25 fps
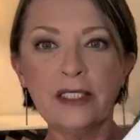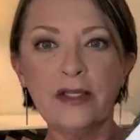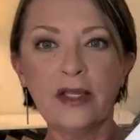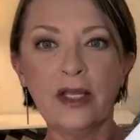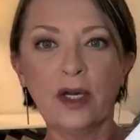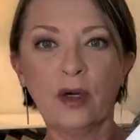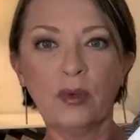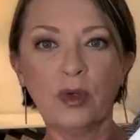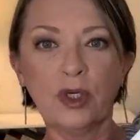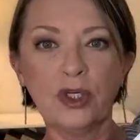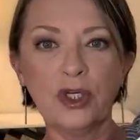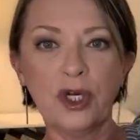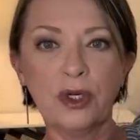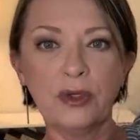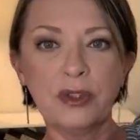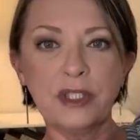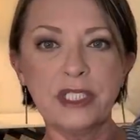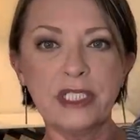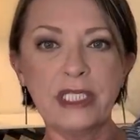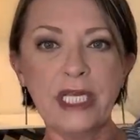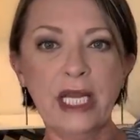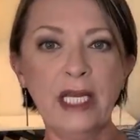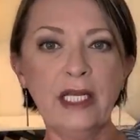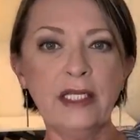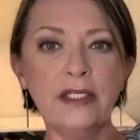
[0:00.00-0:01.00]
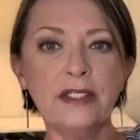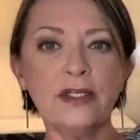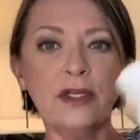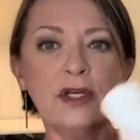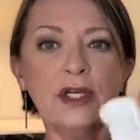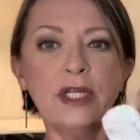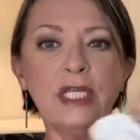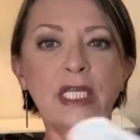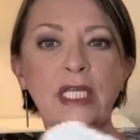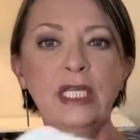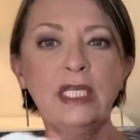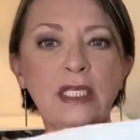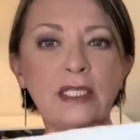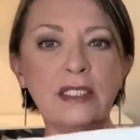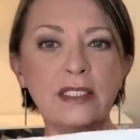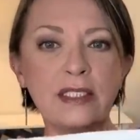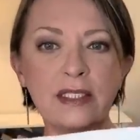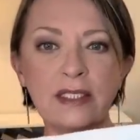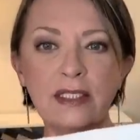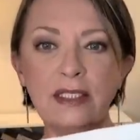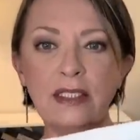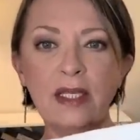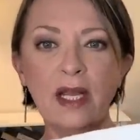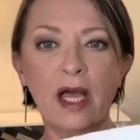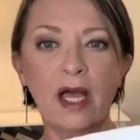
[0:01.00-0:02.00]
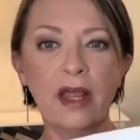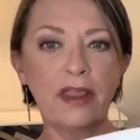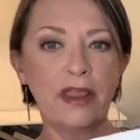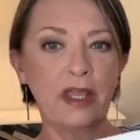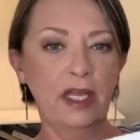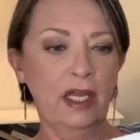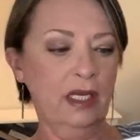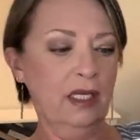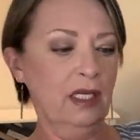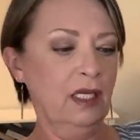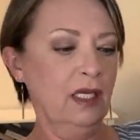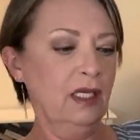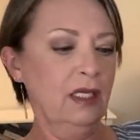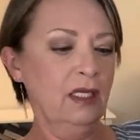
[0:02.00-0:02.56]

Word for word: there were no stains on these, nothing.